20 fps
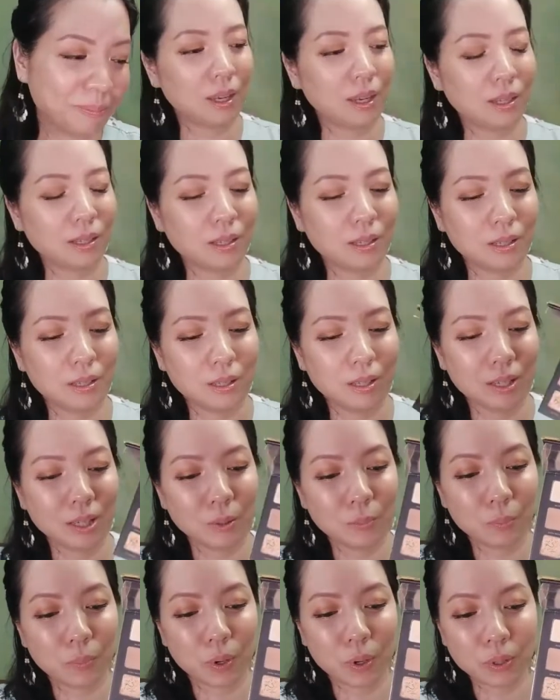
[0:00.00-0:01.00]
And this
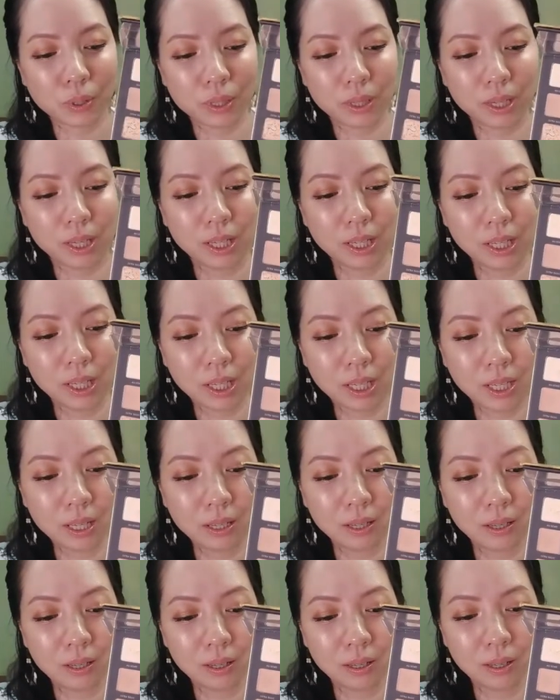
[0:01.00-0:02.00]
is Boss Lady.
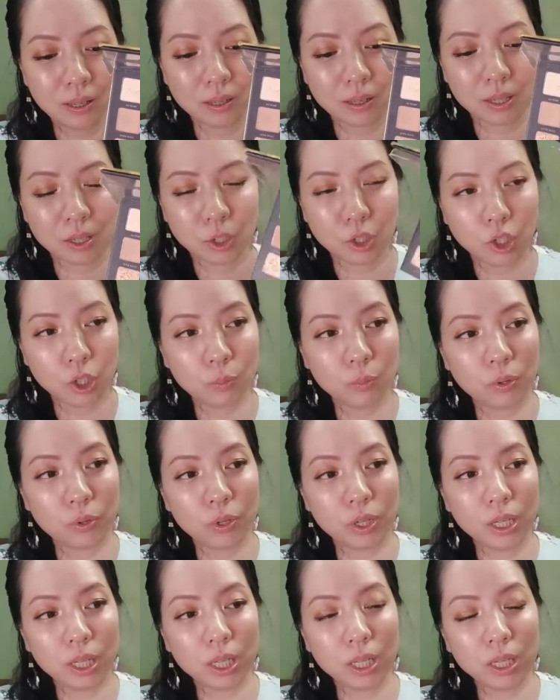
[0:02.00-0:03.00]
It's a
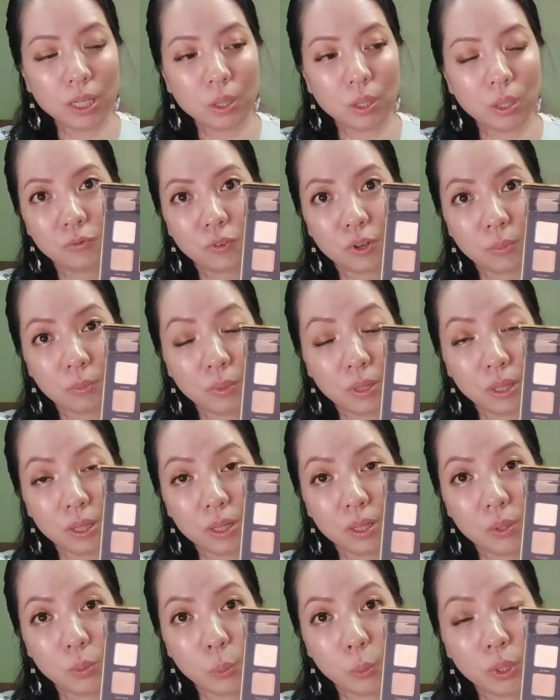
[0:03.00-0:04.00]
shimmery
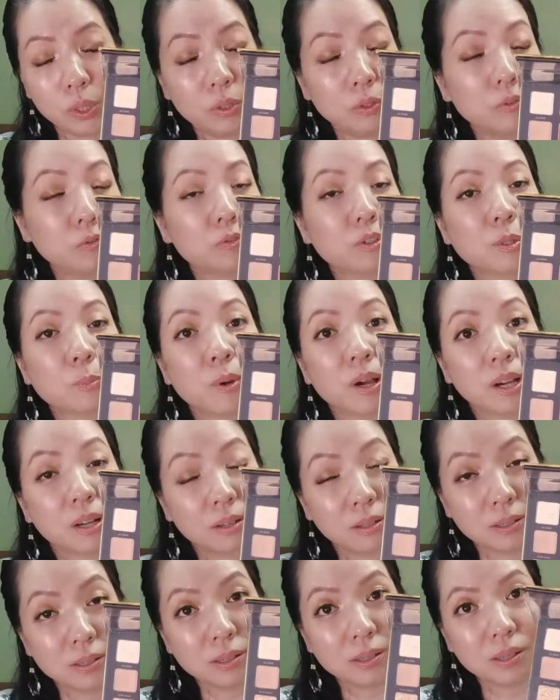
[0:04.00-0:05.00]
formula with
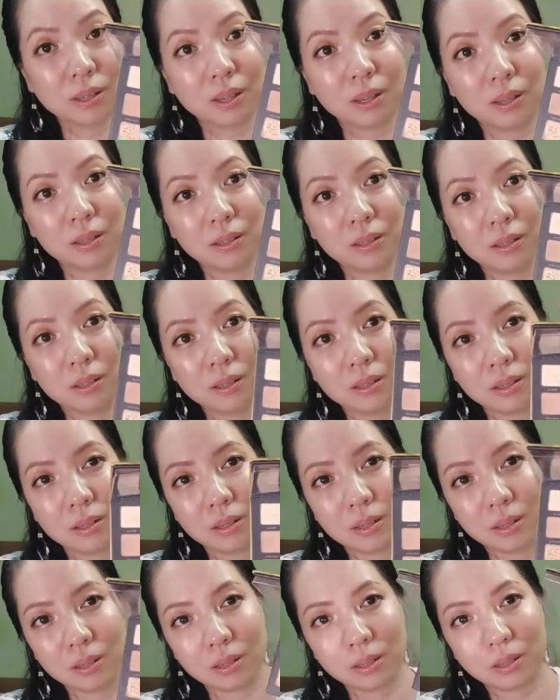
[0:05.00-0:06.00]
sparkles, and this
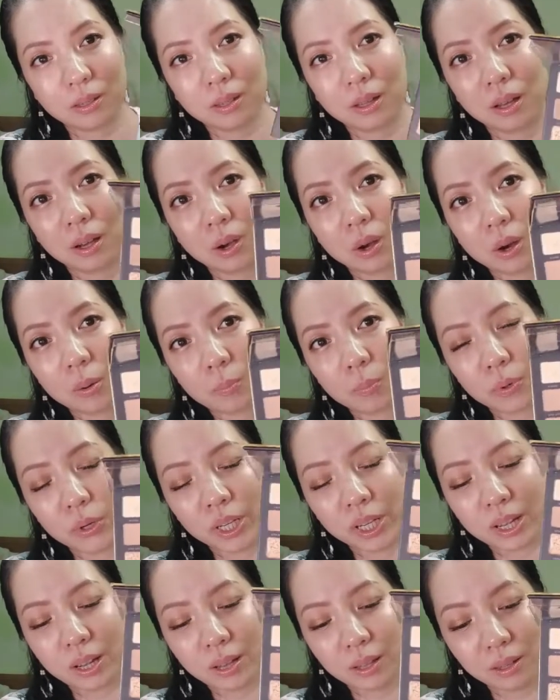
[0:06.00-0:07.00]
is a
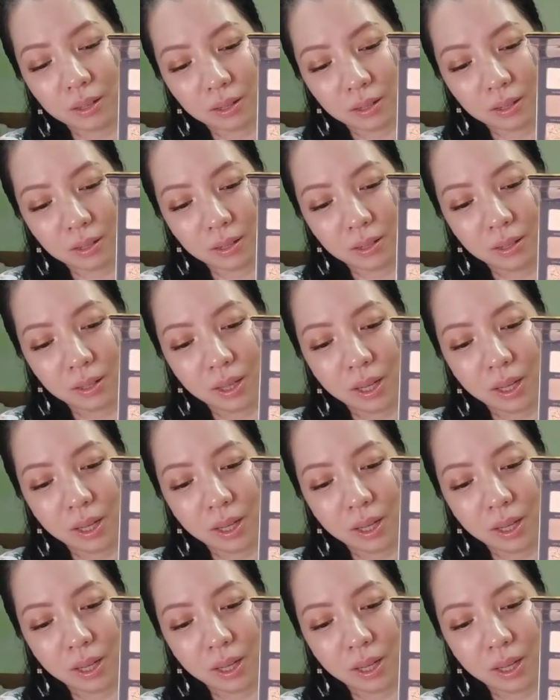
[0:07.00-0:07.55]
coppery color.